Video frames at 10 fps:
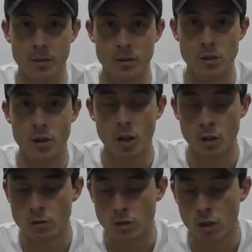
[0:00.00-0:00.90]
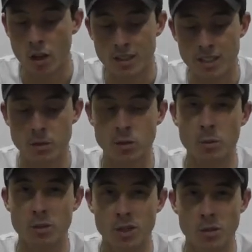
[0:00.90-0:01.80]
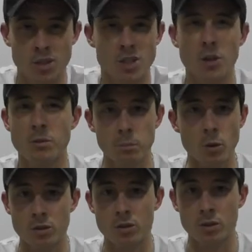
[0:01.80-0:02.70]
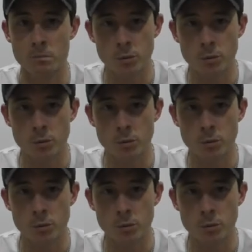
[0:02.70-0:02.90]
So I looked online to see what she normally sells. She sells books.